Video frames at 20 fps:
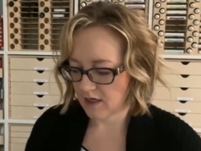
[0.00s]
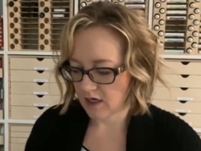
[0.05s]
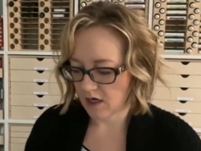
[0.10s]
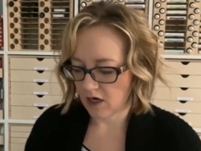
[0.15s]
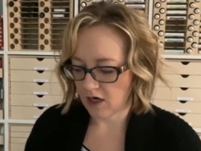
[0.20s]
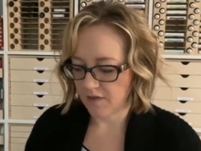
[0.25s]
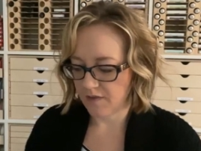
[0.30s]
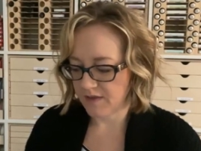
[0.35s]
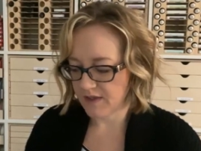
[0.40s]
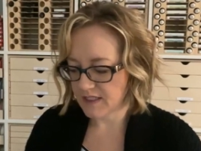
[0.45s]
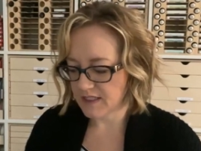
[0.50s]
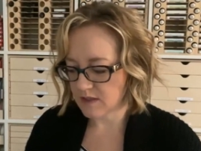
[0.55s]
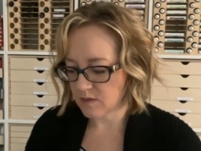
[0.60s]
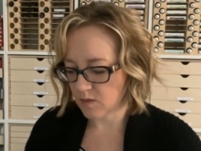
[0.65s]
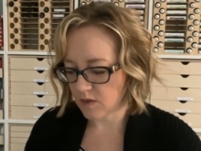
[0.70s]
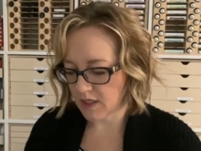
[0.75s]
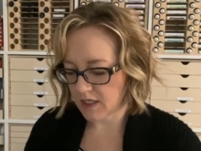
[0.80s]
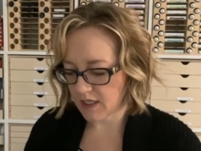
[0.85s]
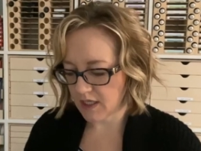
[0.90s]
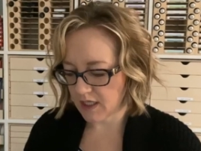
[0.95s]
on this
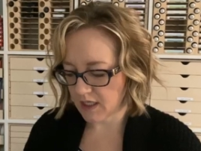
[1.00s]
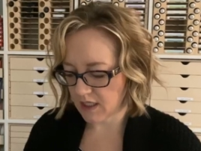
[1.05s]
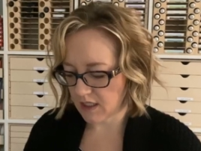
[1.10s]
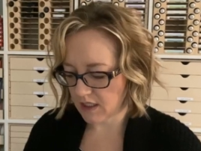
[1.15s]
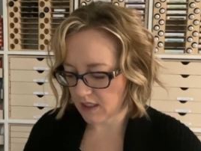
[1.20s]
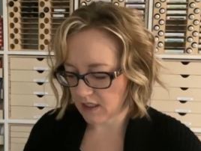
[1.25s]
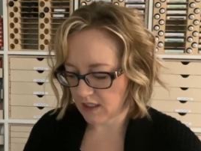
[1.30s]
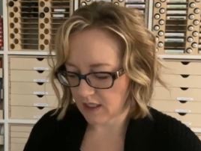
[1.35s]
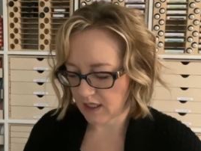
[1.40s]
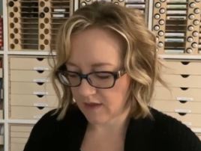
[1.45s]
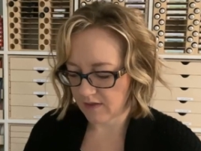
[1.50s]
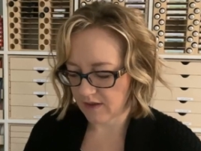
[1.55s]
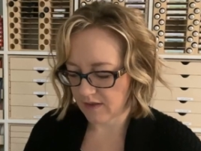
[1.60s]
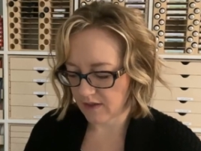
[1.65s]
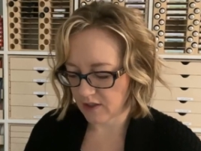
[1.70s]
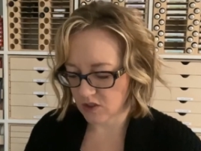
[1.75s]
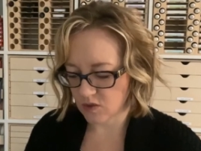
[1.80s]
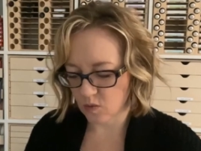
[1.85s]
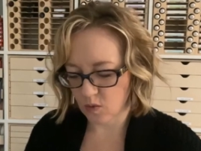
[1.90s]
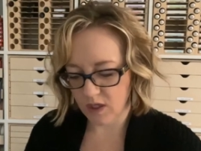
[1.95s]
one. And then
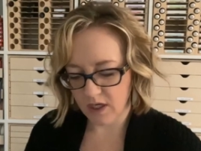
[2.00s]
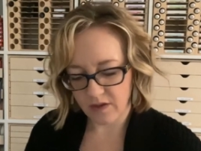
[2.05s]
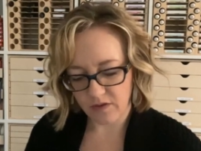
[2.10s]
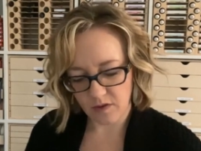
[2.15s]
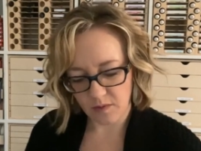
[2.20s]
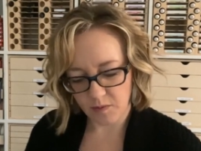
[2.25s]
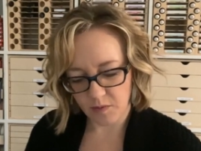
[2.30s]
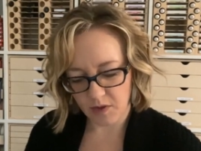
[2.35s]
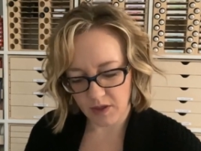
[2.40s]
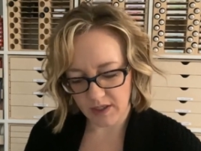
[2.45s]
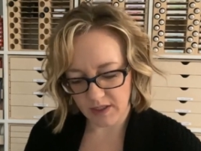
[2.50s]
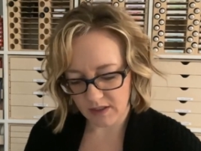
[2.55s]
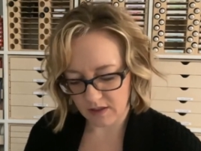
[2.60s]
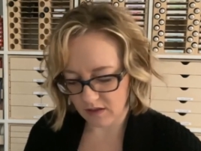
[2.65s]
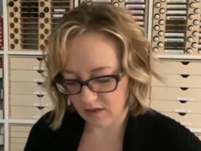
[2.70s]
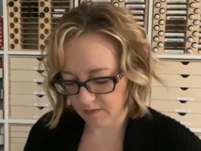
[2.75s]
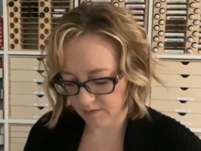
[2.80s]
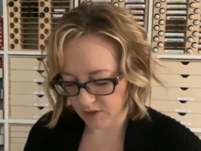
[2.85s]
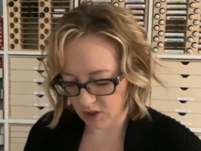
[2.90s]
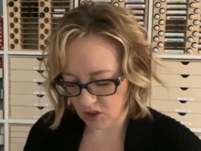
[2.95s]
there's one other print.
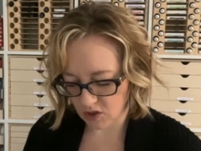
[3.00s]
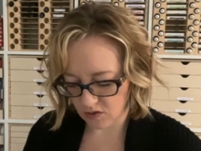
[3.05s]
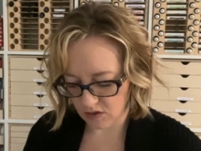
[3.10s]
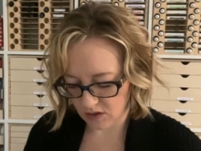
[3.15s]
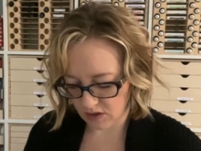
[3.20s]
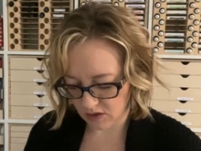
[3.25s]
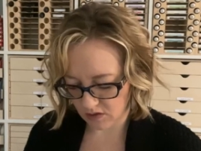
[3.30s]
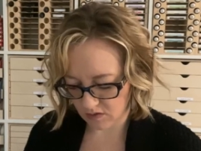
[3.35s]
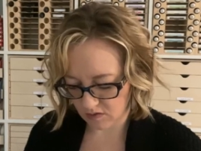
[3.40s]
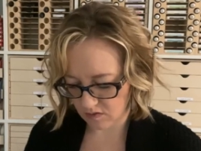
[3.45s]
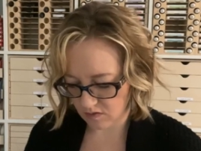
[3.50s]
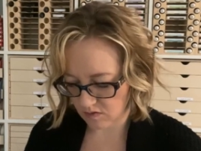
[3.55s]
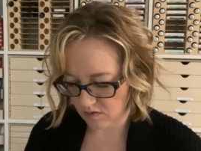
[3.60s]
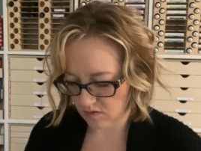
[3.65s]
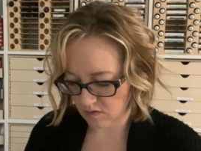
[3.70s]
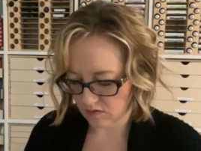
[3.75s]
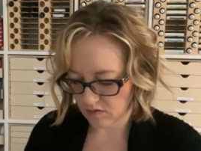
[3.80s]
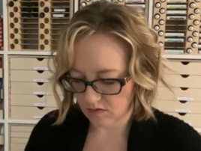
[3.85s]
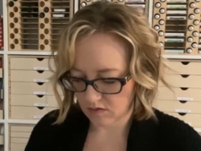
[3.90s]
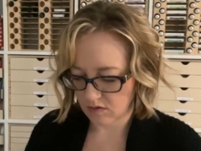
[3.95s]
Let me show it to you.
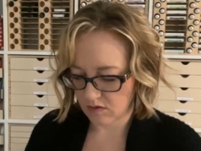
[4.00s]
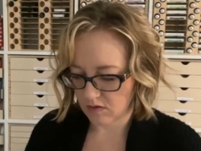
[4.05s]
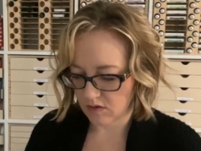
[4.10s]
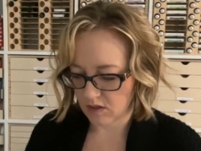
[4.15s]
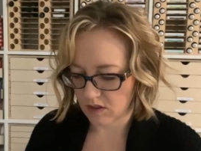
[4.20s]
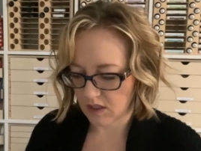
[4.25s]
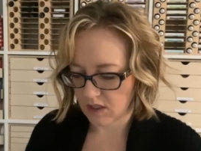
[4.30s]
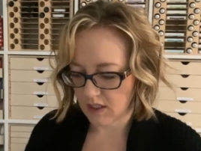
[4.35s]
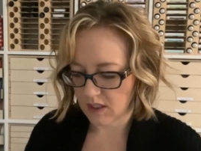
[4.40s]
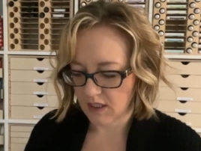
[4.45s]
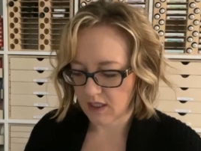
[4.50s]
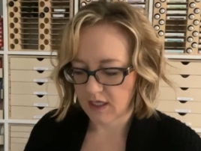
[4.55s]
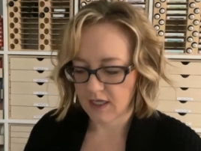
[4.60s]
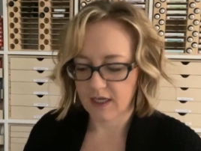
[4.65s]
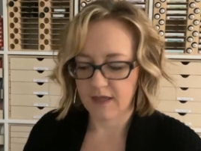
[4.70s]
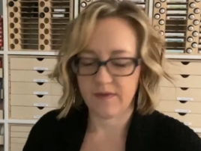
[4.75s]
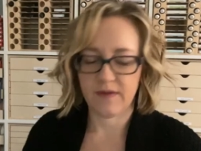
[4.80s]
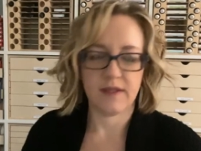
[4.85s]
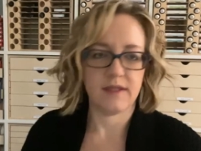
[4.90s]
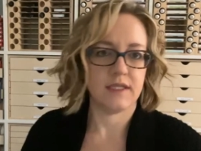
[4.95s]

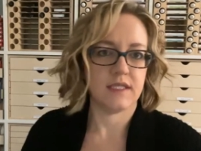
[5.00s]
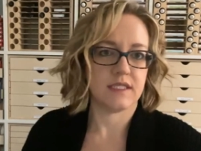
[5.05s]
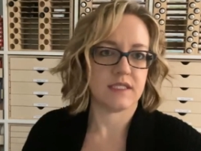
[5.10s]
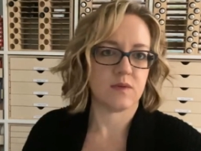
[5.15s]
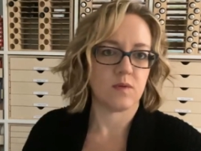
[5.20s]
And then this